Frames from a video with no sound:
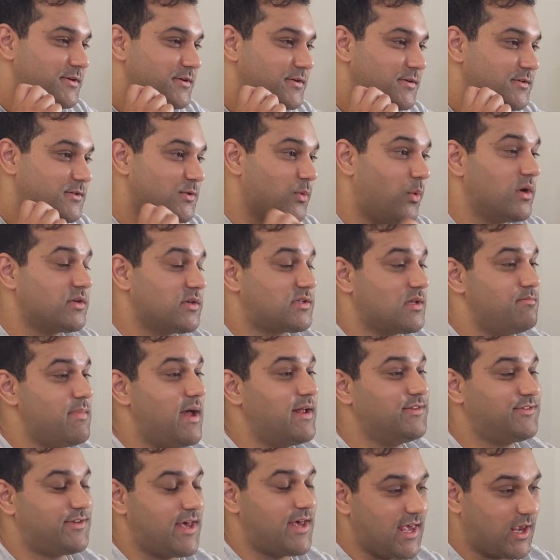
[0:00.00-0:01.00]
So what's the
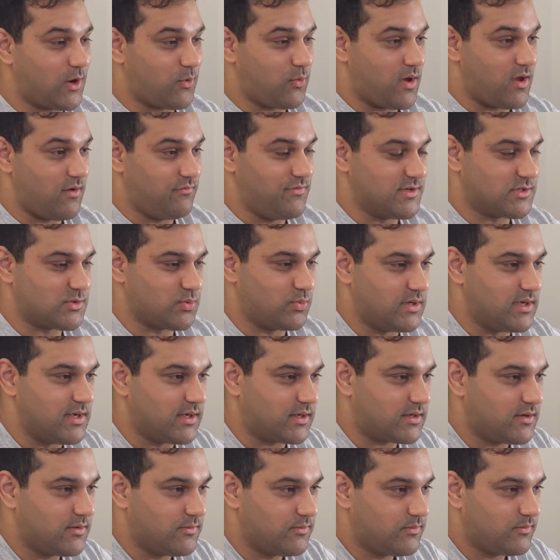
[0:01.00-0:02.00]
main takeaway of this
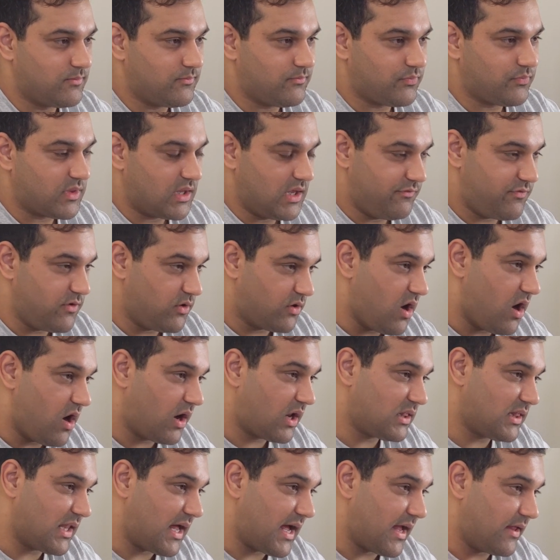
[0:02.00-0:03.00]
week? If you've got
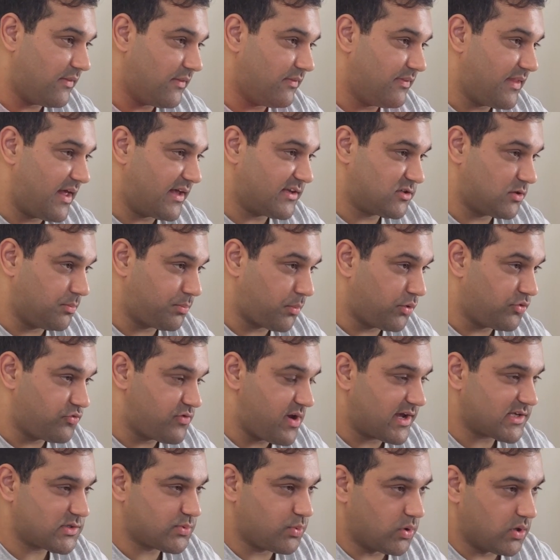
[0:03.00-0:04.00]
a client that
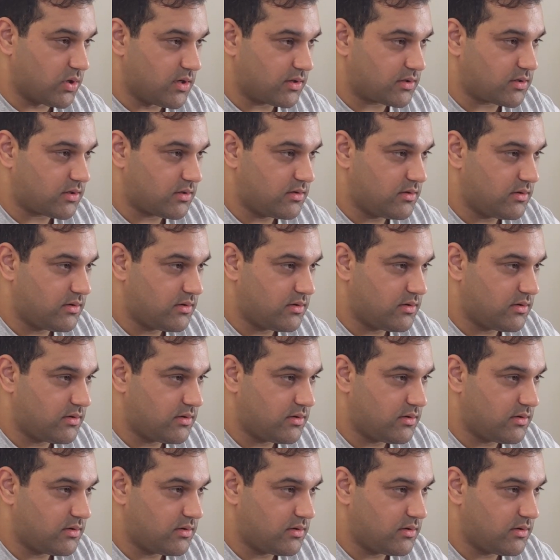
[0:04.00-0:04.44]
subcontracts work,